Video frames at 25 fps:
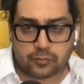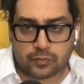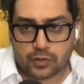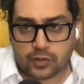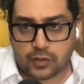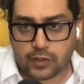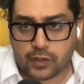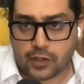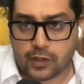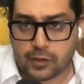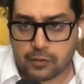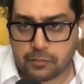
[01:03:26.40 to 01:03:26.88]

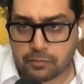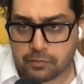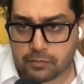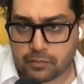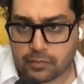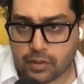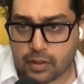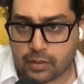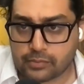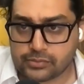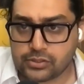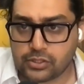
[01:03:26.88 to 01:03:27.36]
Yeah,
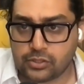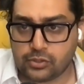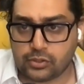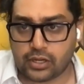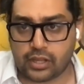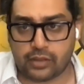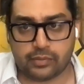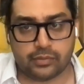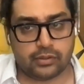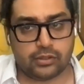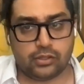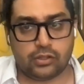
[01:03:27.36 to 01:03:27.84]

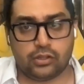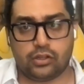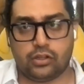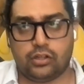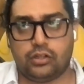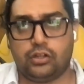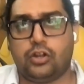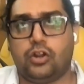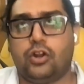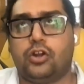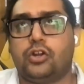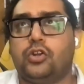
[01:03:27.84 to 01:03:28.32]
Absolutely,
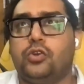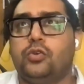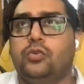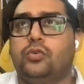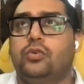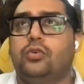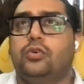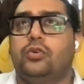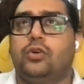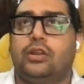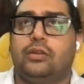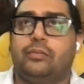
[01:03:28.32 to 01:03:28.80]
a lot
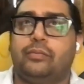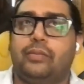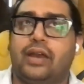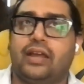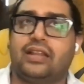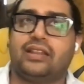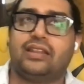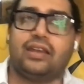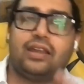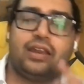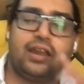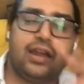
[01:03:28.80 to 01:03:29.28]
to
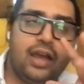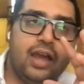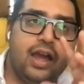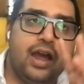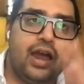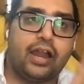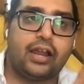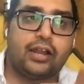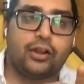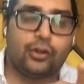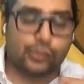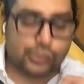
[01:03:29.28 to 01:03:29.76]
unpack there.
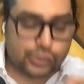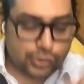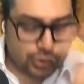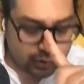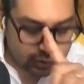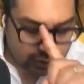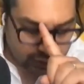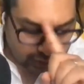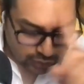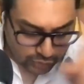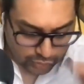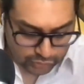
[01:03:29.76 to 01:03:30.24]
And
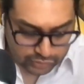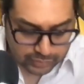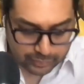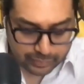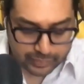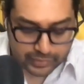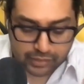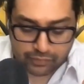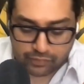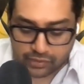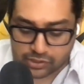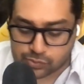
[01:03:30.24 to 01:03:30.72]
also on the
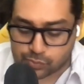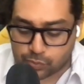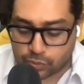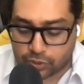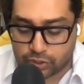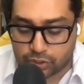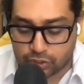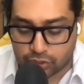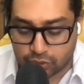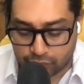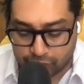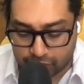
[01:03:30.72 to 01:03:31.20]
previous
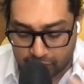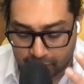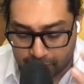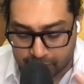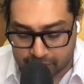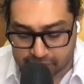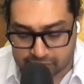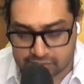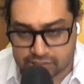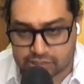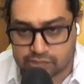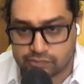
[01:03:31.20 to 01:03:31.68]
point of their
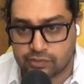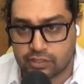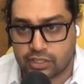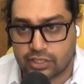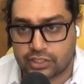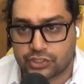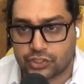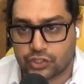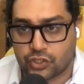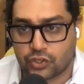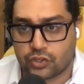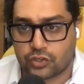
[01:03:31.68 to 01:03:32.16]
business
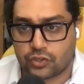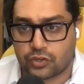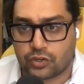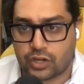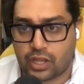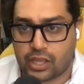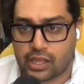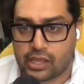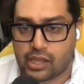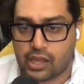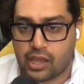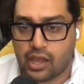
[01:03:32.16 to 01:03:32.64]
flourishing or
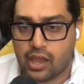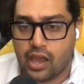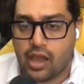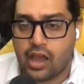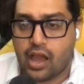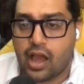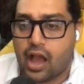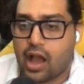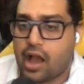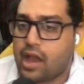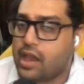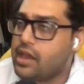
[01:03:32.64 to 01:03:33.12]
not, I
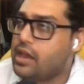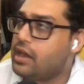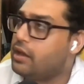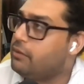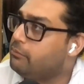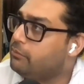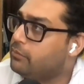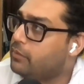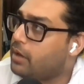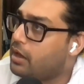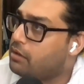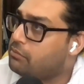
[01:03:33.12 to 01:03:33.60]
I
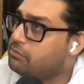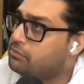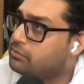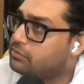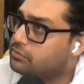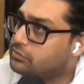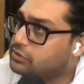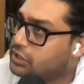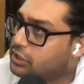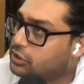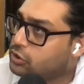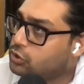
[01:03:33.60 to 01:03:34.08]
am
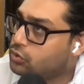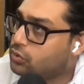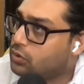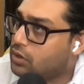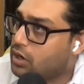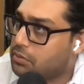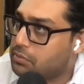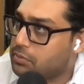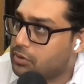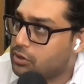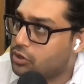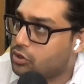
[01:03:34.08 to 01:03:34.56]
I'm yet to
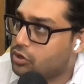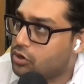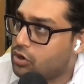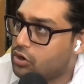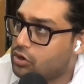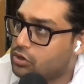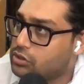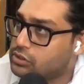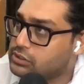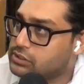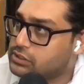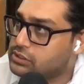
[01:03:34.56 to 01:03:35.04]
come
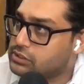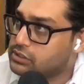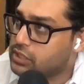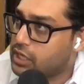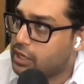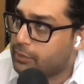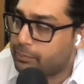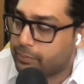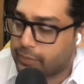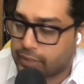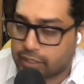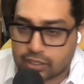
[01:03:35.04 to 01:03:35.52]
across
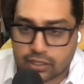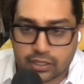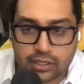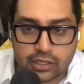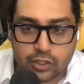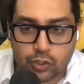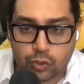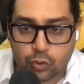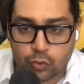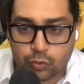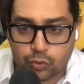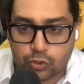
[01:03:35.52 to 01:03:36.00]
a
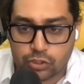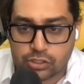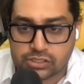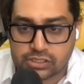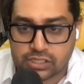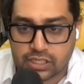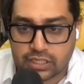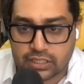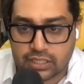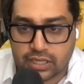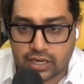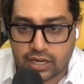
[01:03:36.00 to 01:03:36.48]
parent who would
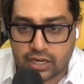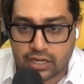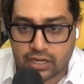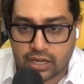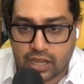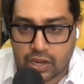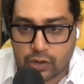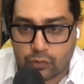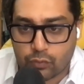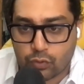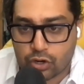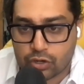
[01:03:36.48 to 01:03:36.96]
say that
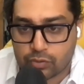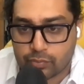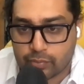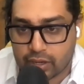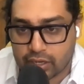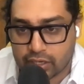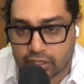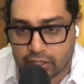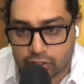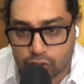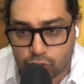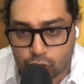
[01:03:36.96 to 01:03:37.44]
I want
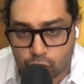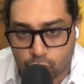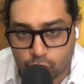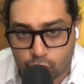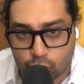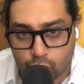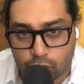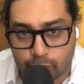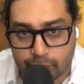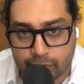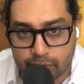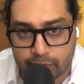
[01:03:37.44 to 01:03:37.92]
my kid to
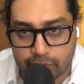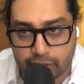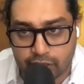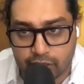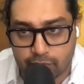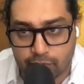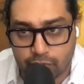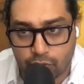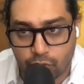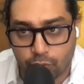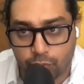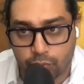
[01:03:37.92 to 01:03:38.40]
grow up and
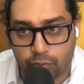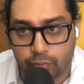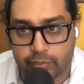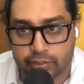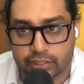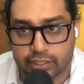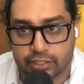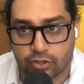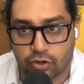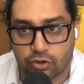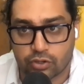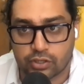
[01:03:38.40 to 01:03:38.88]
become a
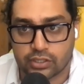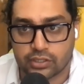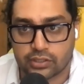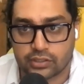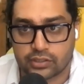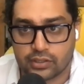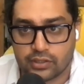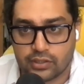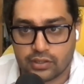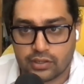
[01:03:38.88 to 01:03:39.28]
homeopathy doctor.